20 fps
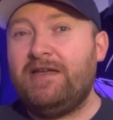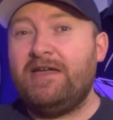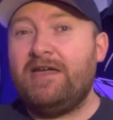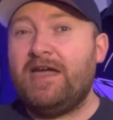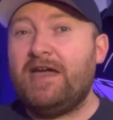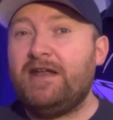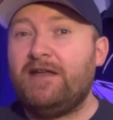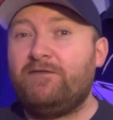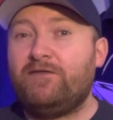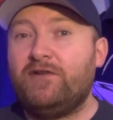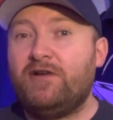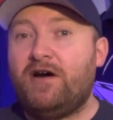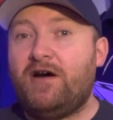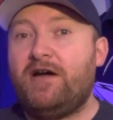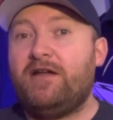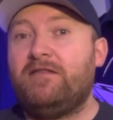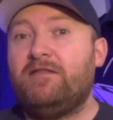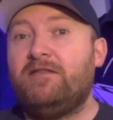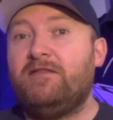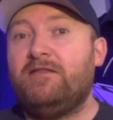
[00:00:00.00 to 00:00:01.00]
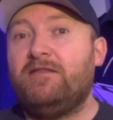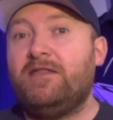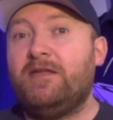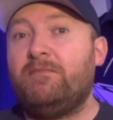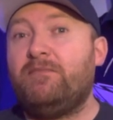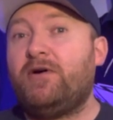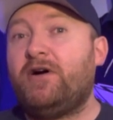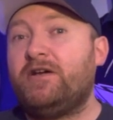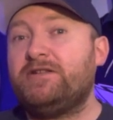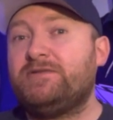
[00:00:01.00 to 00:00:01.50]
And if not,
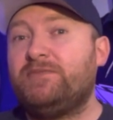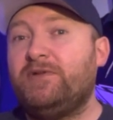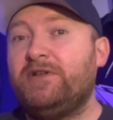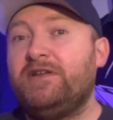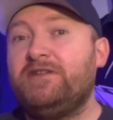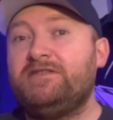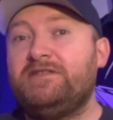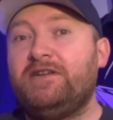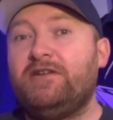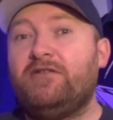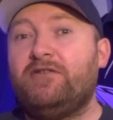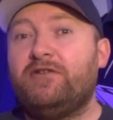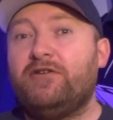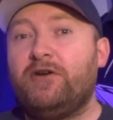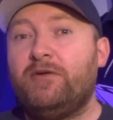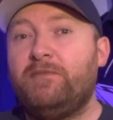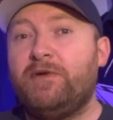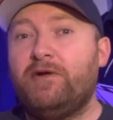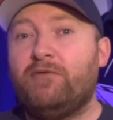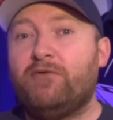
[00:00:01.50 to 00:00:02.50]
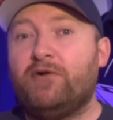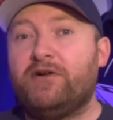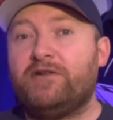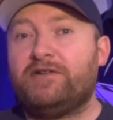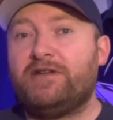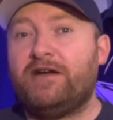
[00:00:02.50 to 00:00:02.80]
then possibly a deal could be worked